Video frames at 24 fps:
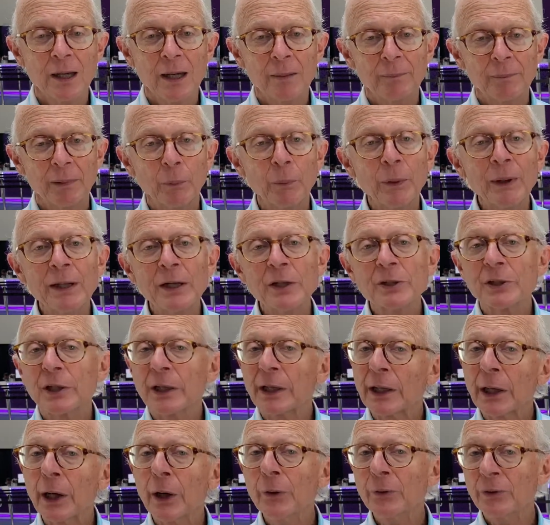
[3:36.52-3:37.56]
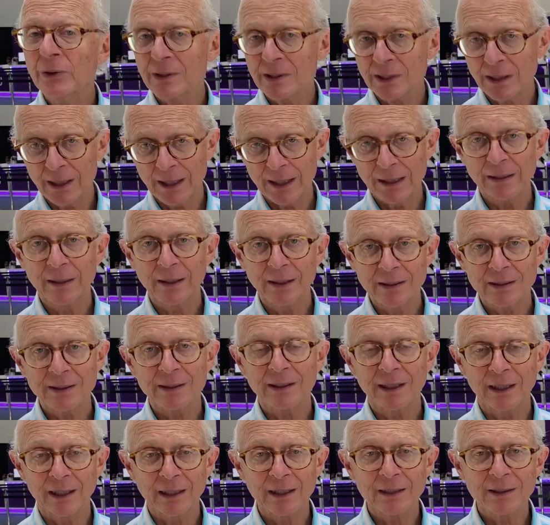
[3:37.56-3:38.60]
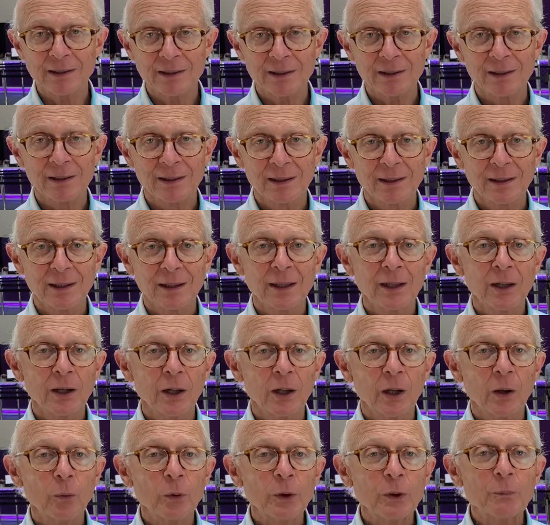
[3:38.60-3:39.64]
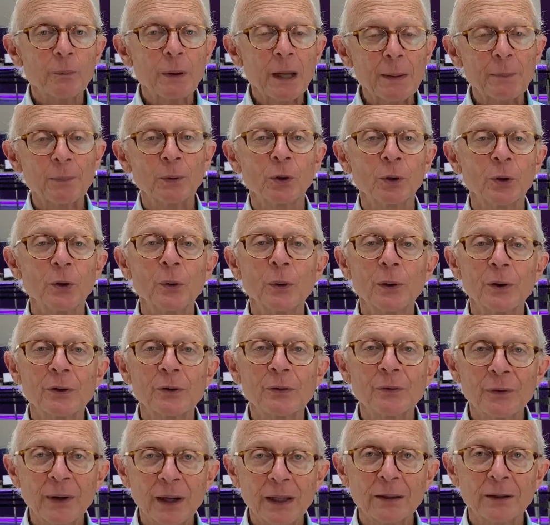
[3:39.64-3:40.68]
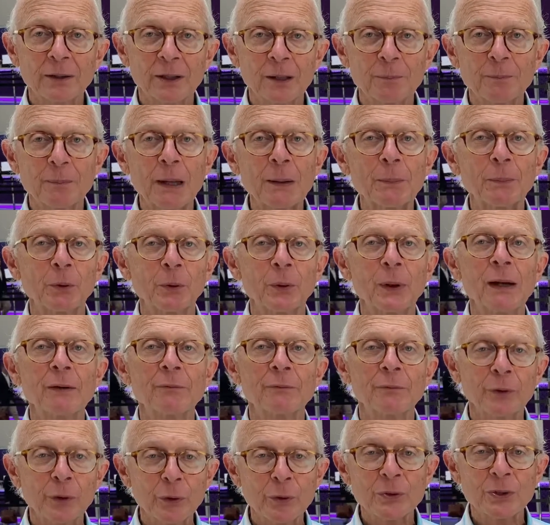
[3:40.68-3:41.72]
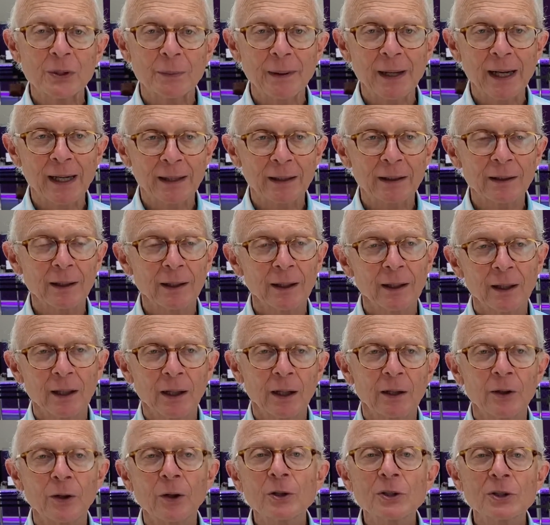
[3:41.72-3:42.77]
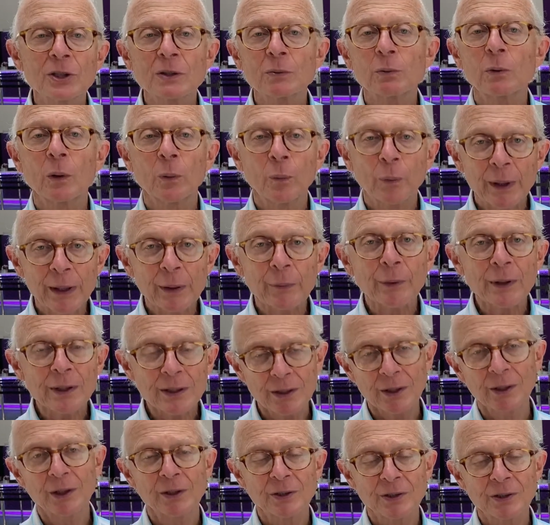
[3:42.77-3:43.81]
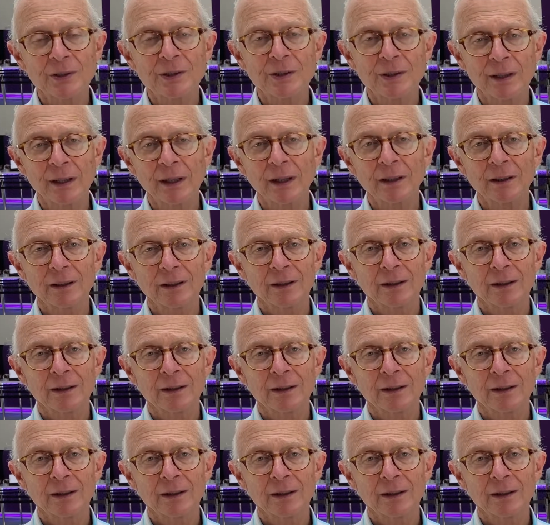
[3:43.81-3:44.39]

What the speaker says: But we need to co-design these studies with people who are affected, people who have views about it, not just what we researchers think,